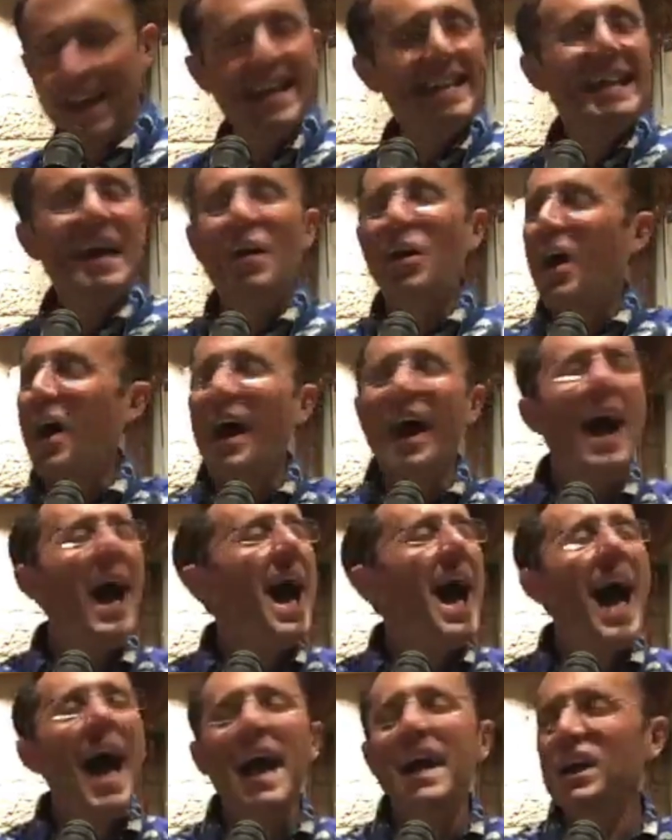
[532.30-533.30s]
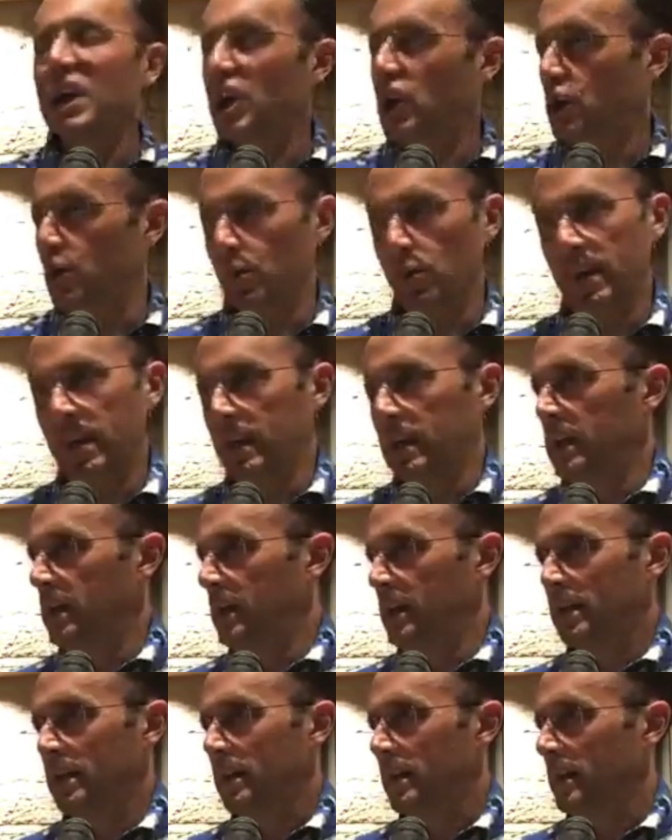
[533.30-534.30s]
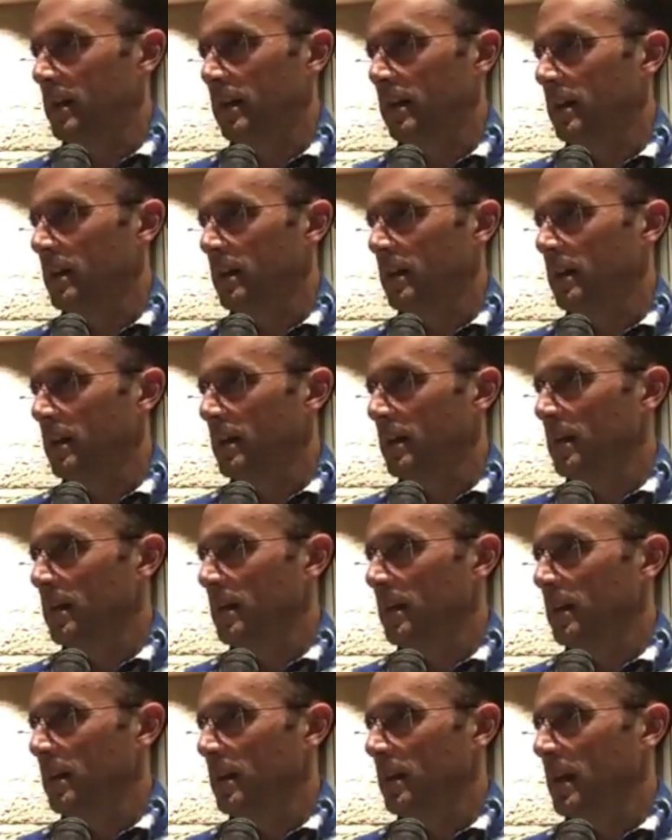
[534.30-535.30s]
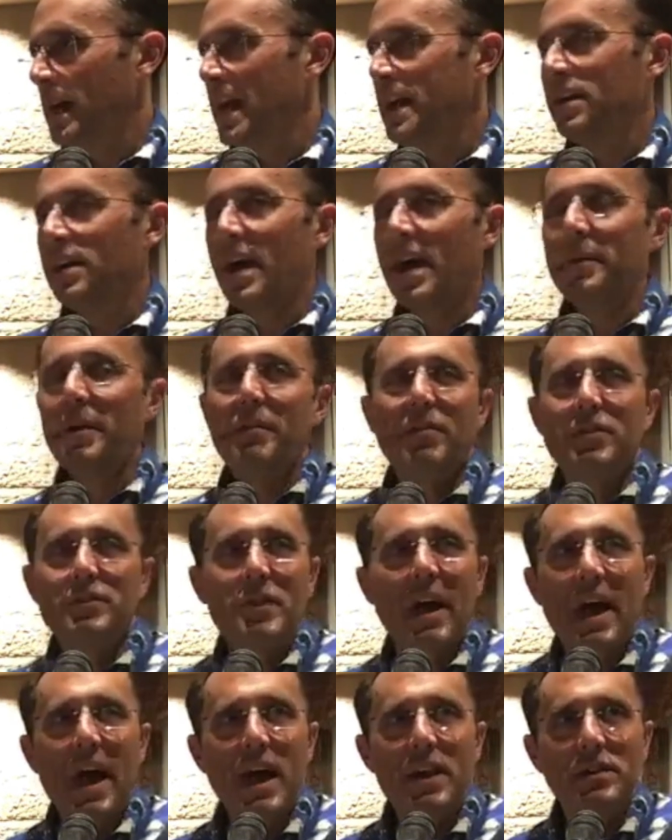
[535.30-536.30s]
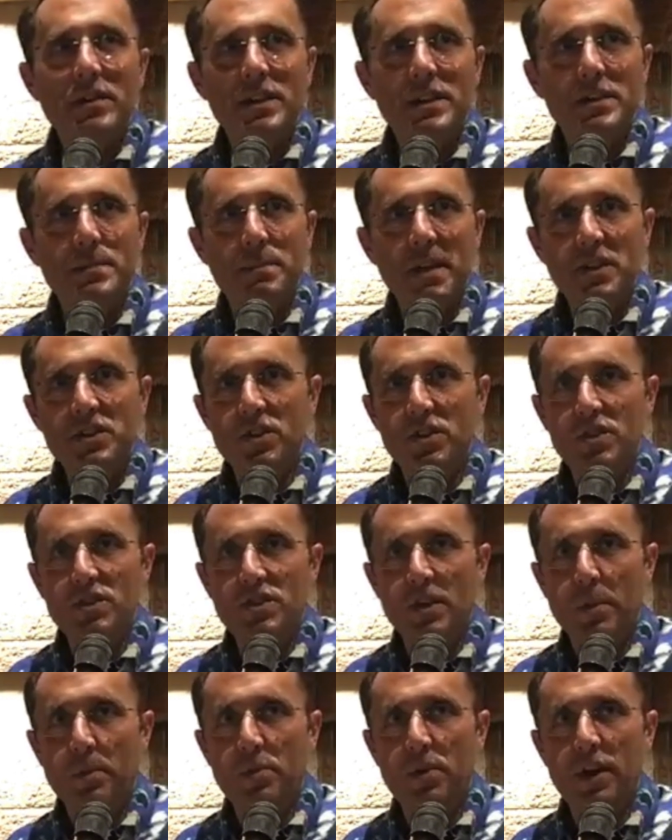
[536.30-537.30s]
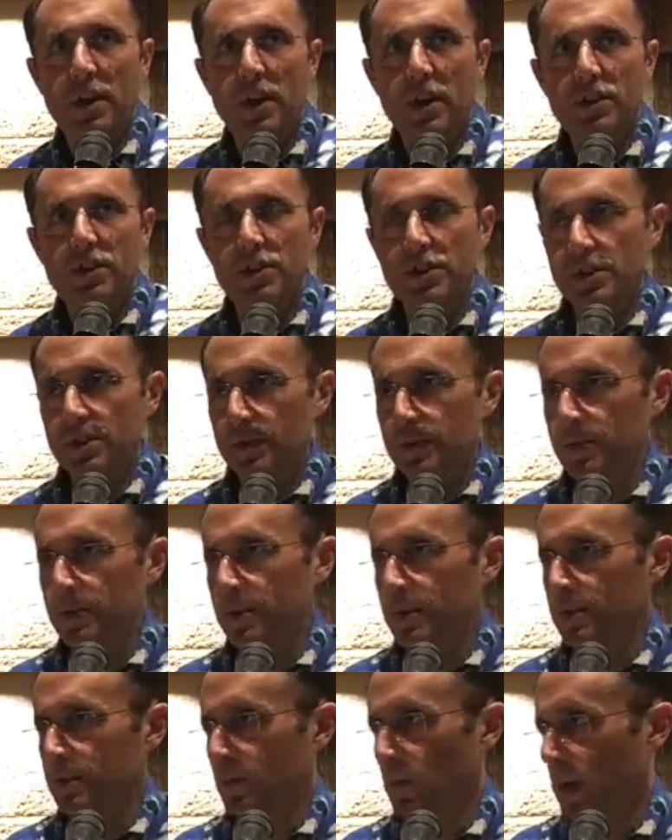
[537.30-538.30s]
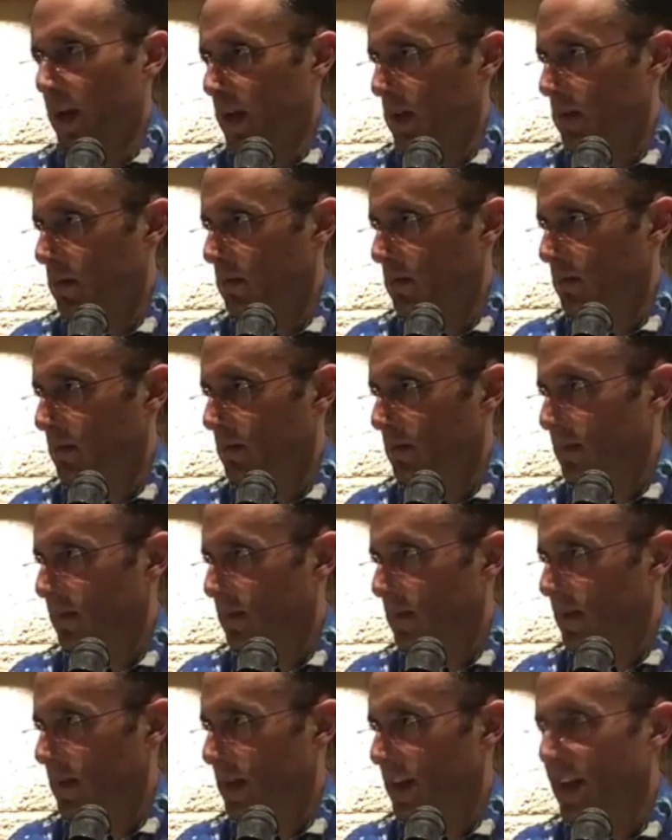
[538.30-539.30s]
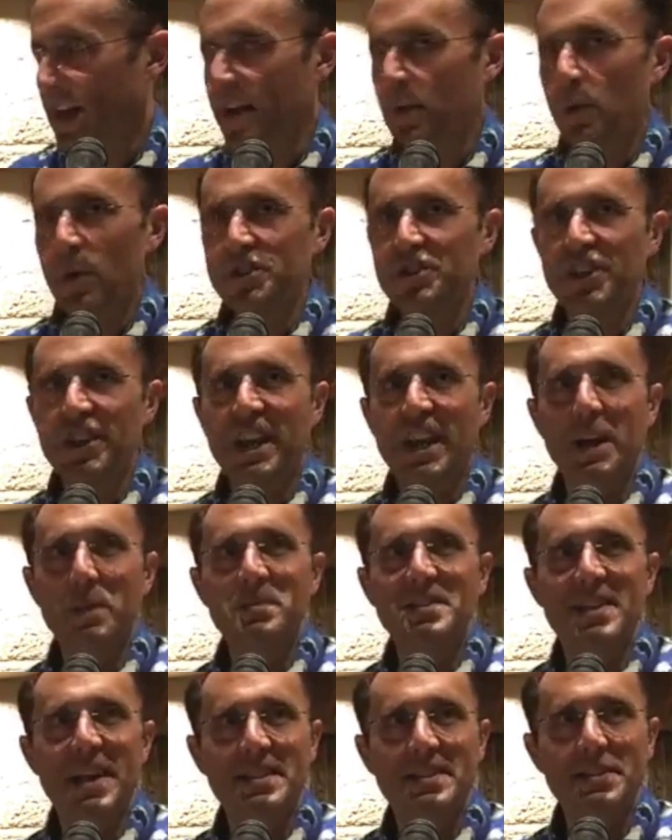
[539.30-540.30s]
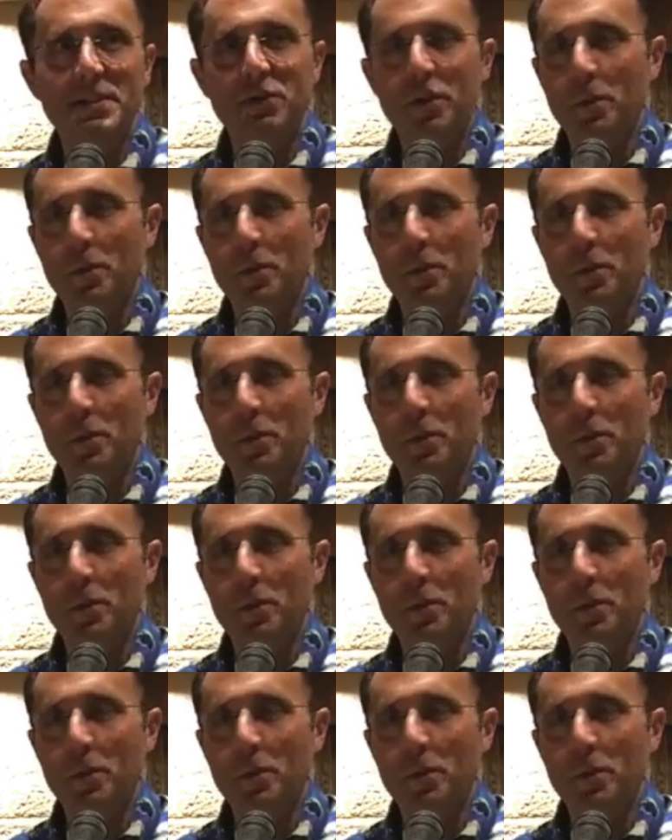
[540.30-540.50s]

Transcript: Now, I agree. I don't expect you to start putting on your shoes this way. And I don't want you to get obsessive